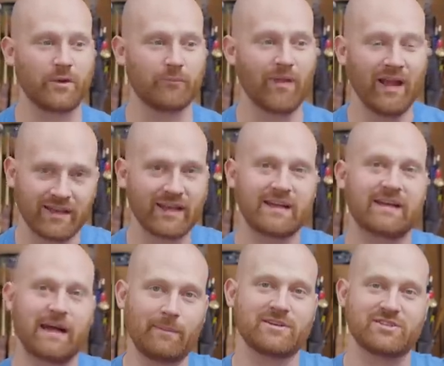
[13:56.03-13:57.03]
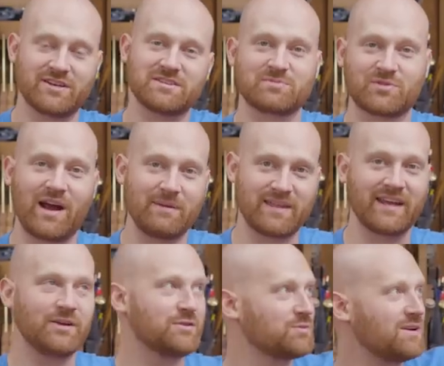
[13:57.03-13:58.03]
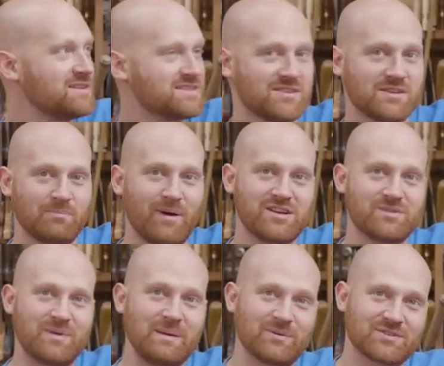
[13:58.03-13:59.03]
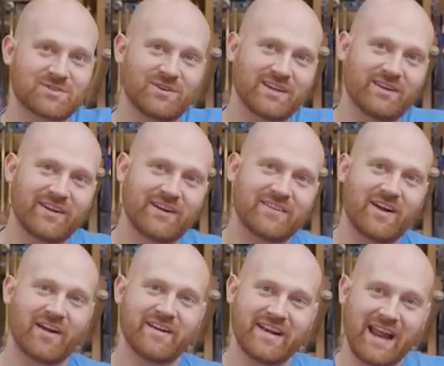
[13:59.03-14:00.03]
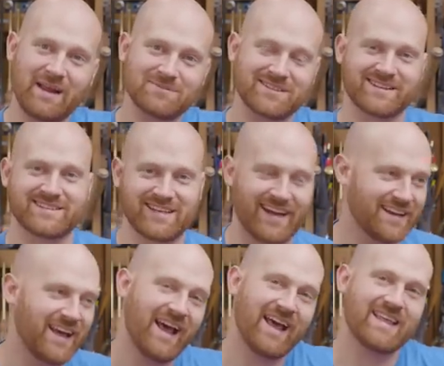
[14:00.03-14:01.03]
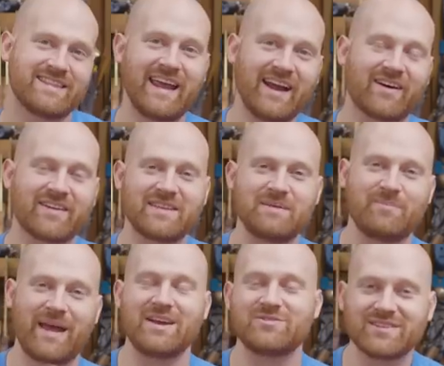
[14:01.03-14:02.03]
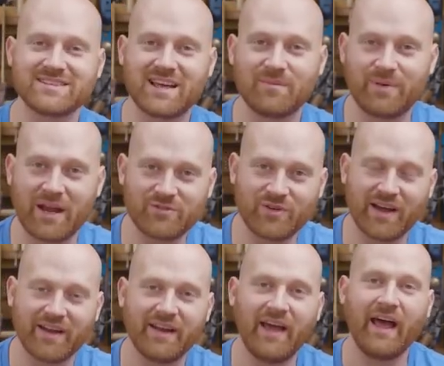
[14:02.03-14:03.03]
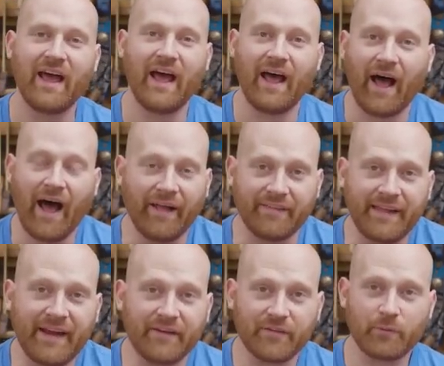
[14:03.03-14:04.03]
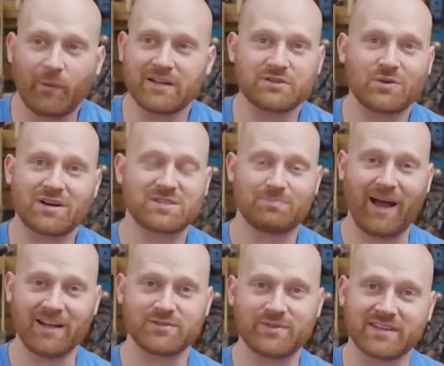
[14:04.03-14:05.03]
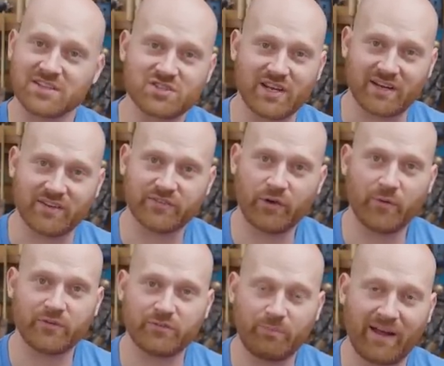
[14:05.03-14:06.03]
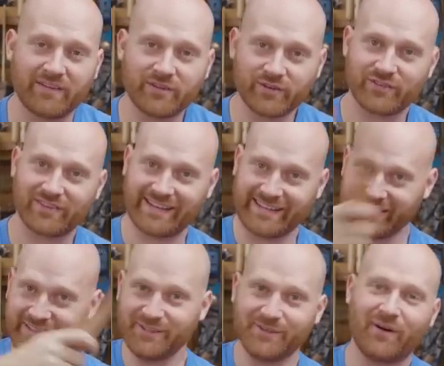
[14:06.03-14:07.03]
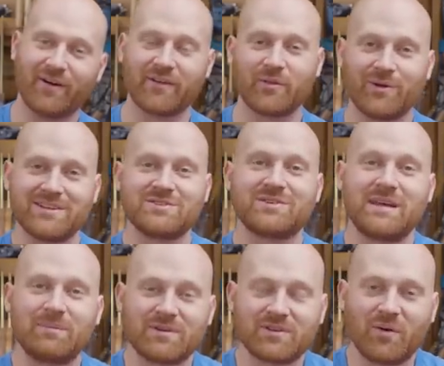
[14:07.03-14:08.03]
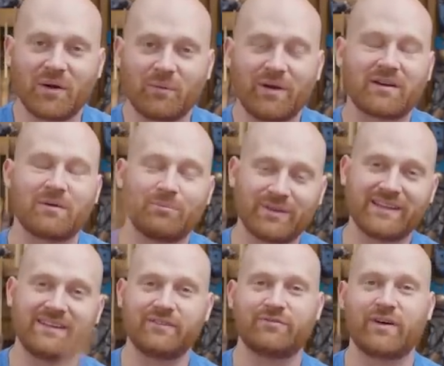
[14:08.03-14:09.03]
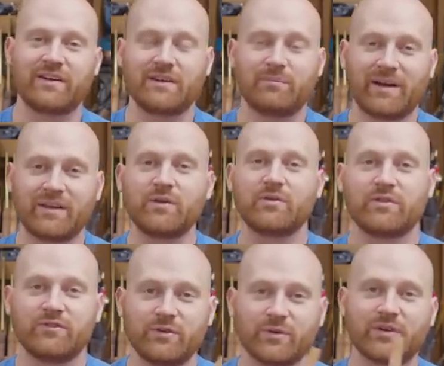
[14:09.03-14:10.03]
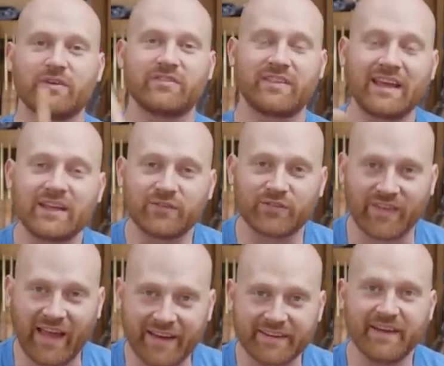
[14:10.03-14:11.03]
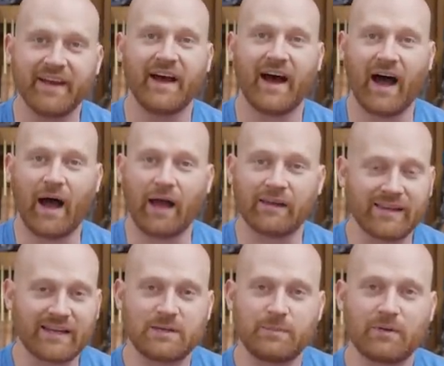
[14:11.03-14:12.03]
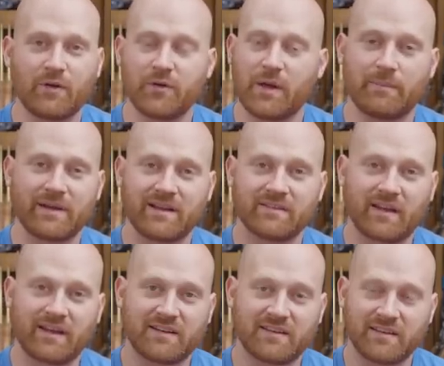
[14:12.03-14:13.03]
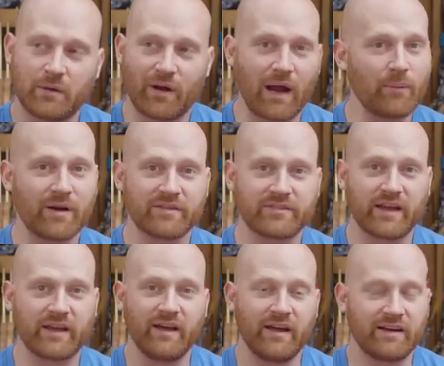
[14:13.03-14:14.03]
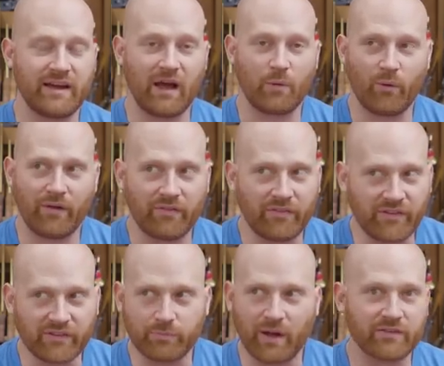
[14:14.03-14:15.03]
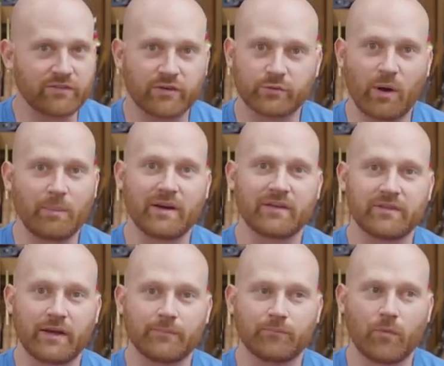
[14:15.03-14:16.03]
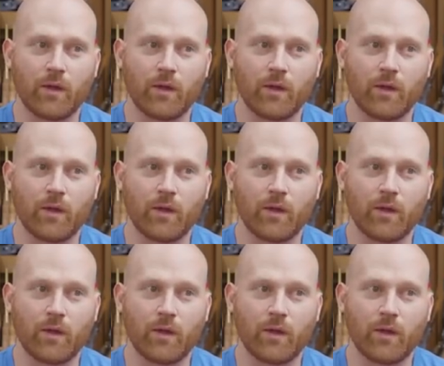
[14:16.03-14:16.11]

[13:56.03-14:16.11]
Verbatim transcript: So like, comment, share, subscribe. Thank you. As well as there's a bunch of people scrolling over here. There are names on this side. They are the patrons on Patreon. Uh, they are the ones who are sponsoring this channel. So sponsors like you are the ones who keep us going. We are completely funded by you, the viewer. Thank you for that. Uh, I like to be able to do that because I get to say what I want to say, not what the sponsors want me to say.